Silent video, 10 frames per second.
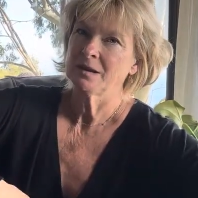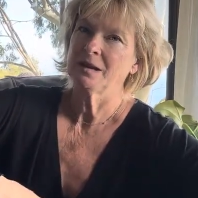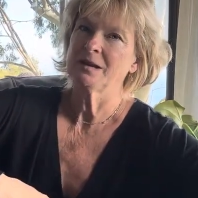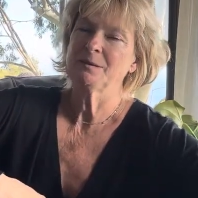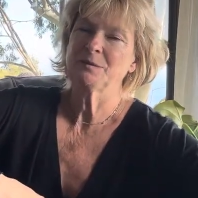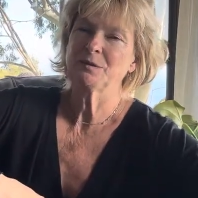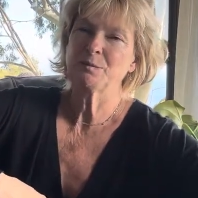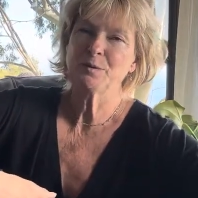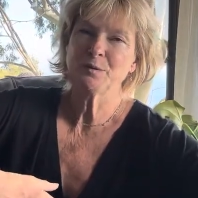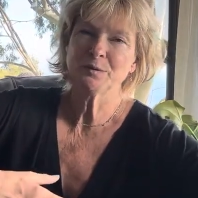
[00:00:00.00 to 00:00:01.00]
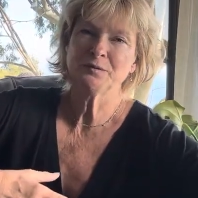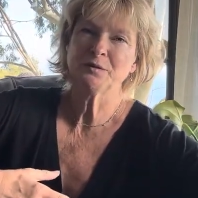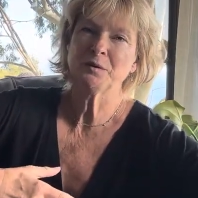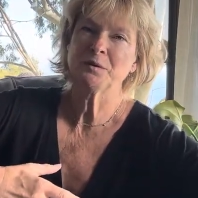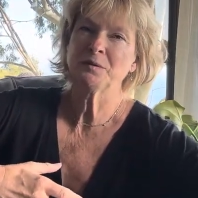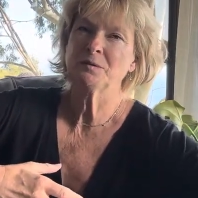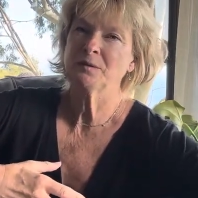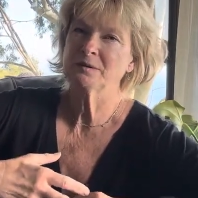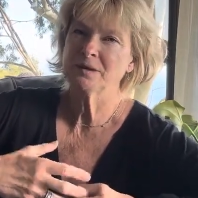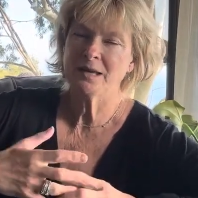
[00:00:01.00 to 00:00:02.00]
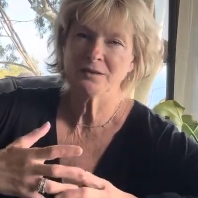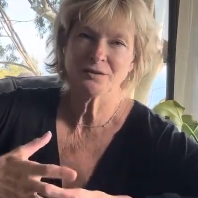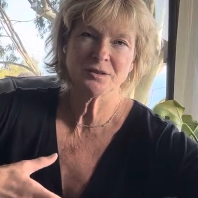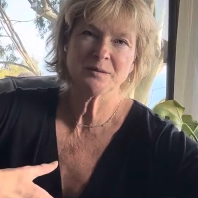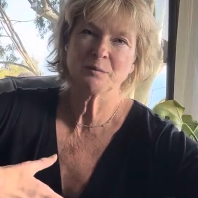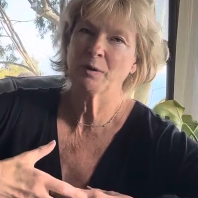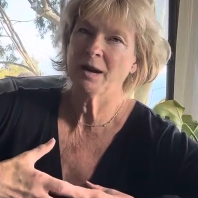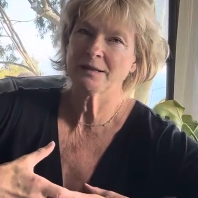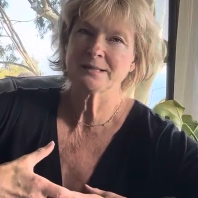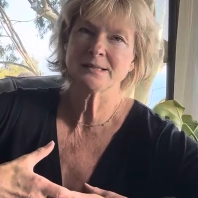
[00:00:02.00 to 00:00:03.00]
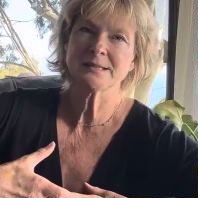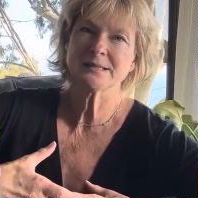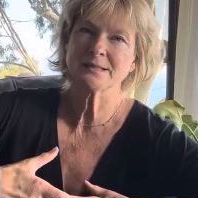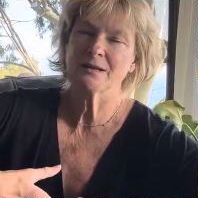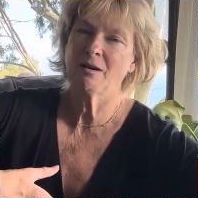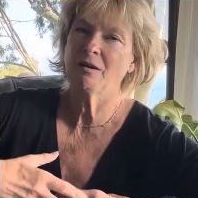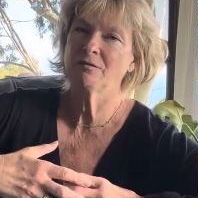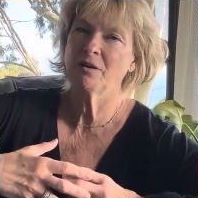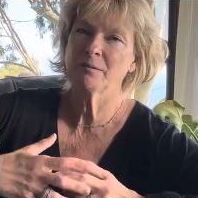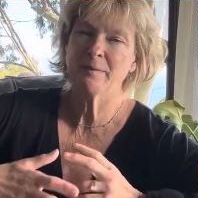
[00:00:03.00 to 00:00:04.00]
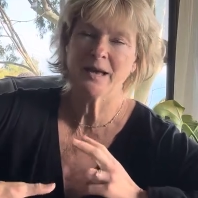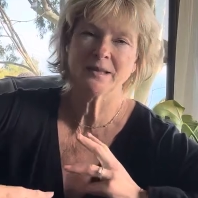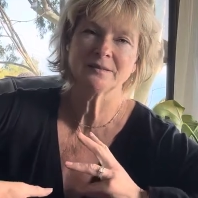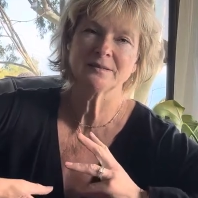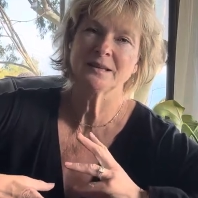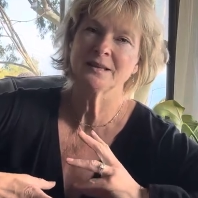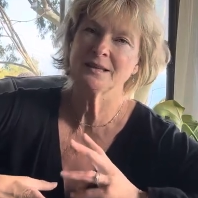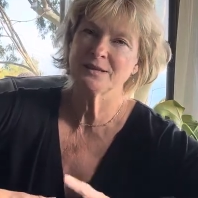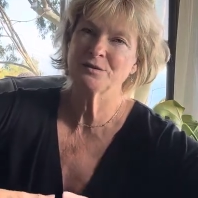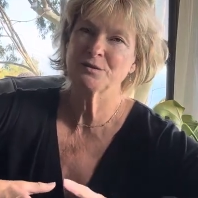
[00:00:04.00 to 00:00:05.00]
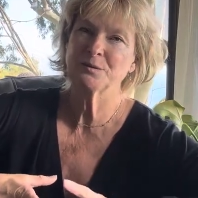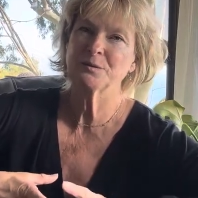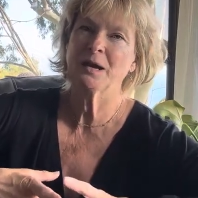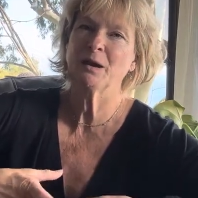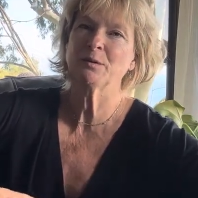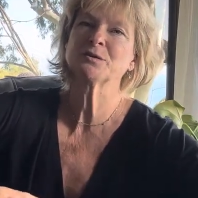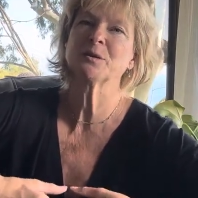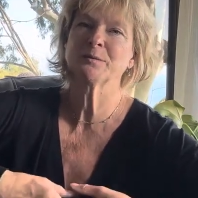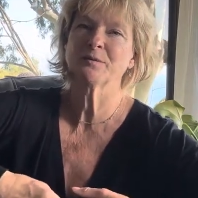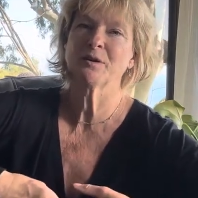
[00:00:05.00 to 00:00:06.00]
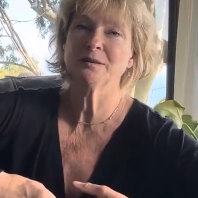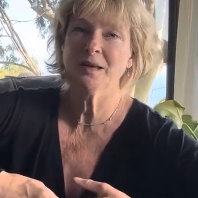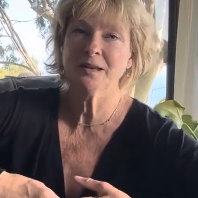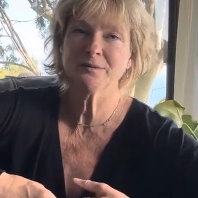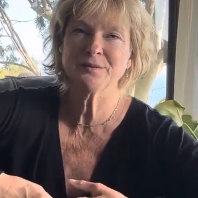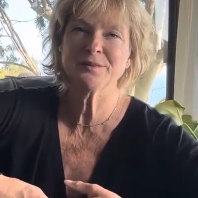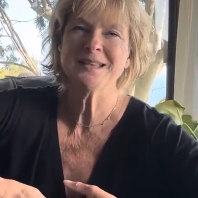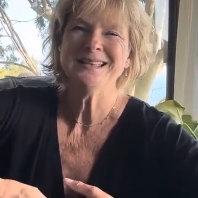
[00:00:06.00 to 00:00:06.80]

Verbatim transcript: um, this beautiful ancient practice off our mats and into how we show up for our lives.